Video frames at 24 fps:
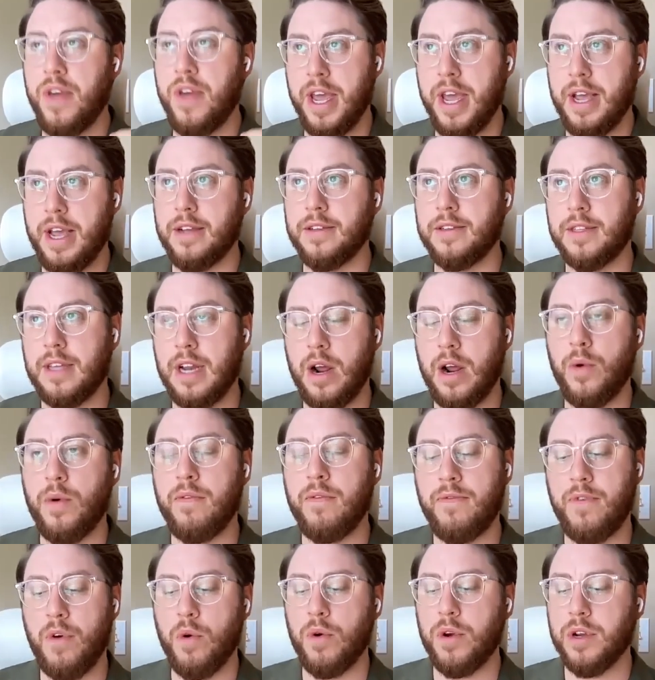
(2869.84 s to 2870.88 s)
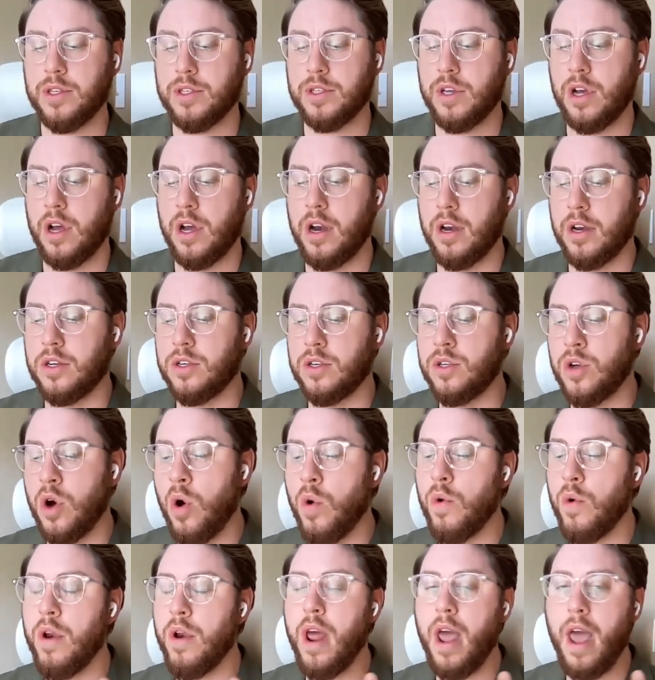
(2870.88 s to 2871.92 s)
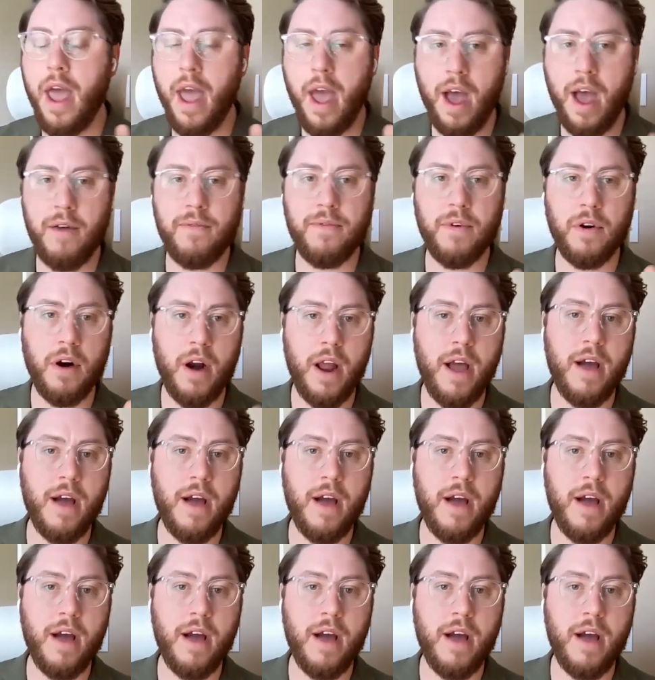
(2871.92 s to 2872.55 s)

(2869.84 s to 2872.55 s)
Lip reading: things that I would focus on. Don't ever,